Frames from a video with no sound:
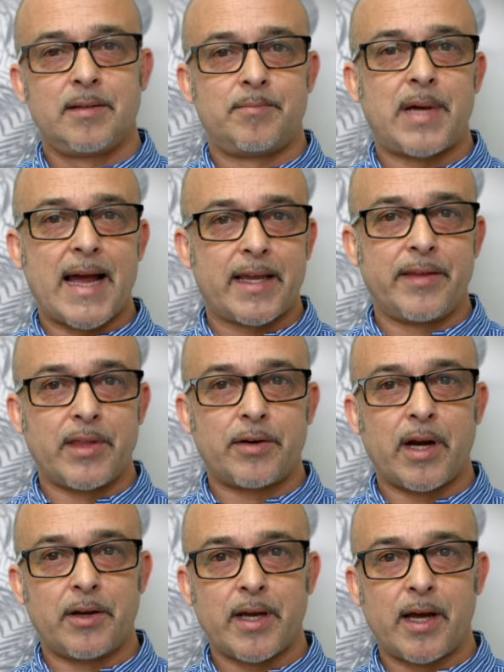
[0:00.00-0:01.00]
back in
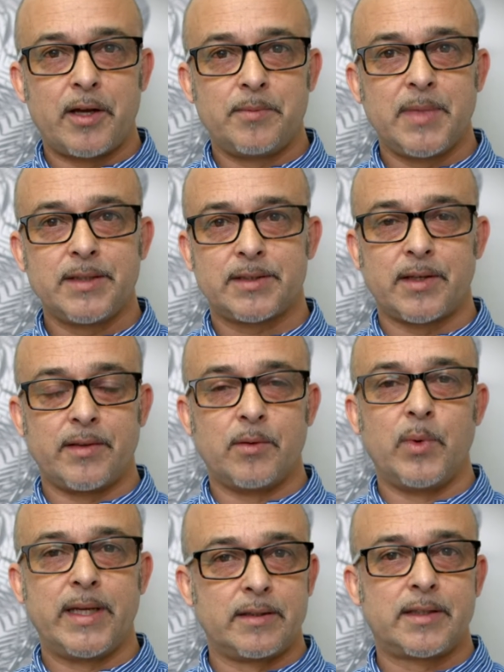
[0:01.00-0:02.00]
their own home so that
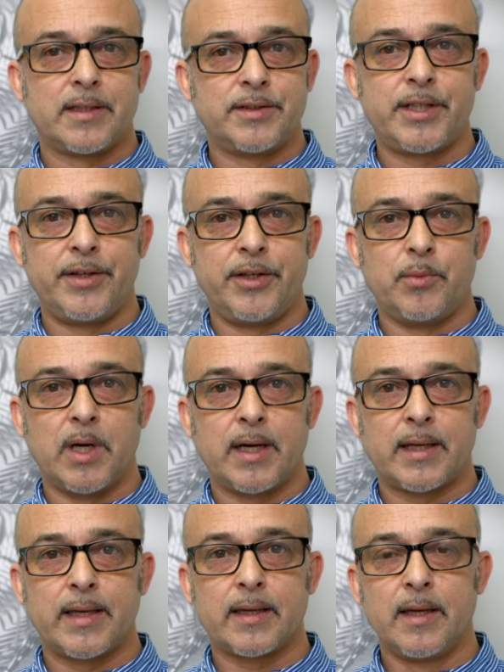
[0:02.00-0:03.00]
we could continue
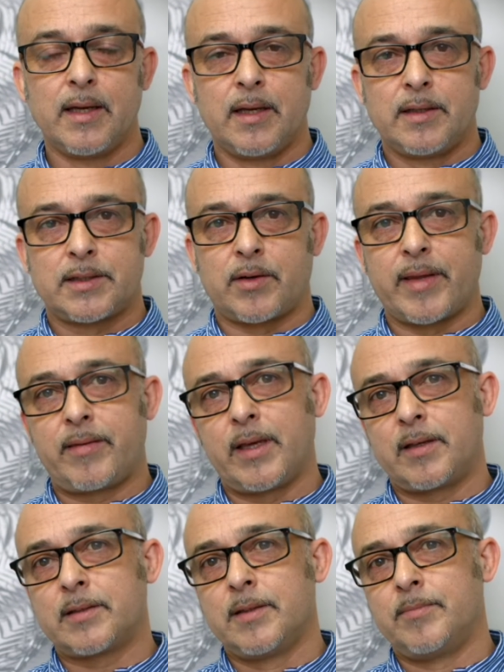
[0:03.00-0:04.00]
working. So I
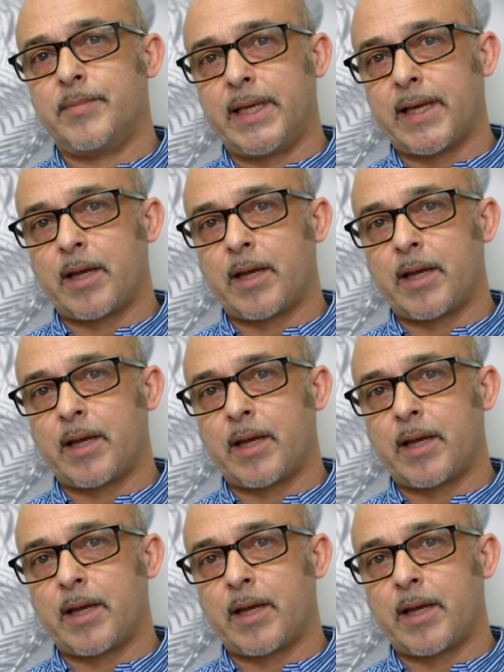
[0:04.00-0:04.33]
think being